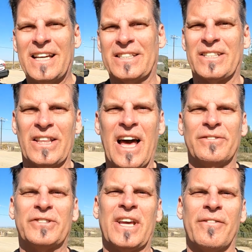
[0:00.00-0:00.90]
It's a
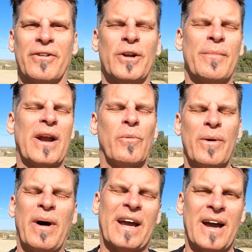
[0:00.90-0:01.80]
lifesaver no matter
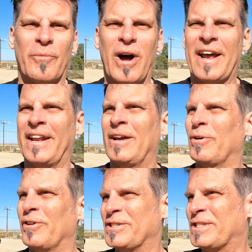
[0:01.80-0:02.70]
what bike I'm riding,
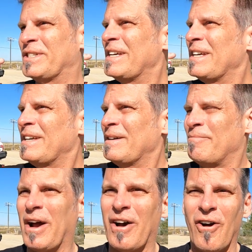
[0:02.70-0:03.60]
whether it's
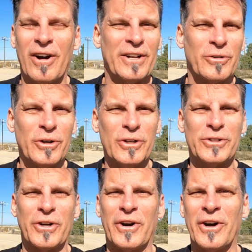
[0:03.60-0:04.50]
my Harley
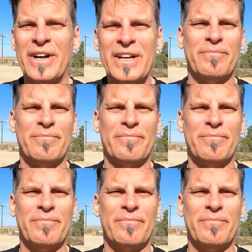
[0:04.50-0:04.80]
Cruiser,